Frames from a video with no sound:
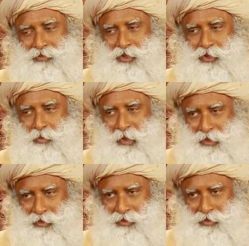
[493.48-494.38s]
in your
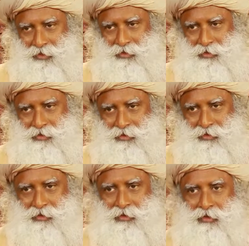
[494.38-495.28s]
palace
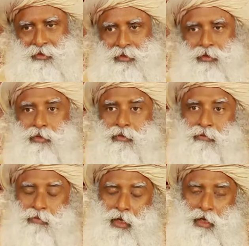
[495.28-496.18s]

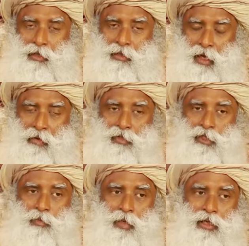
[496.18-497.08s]
where I will
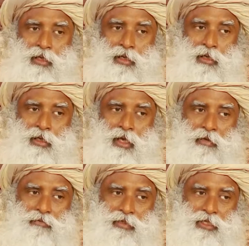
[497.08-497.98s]
spend
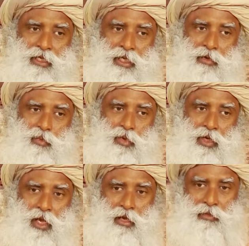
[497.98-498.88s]
every day
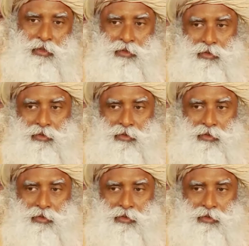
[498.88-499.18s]
one hour.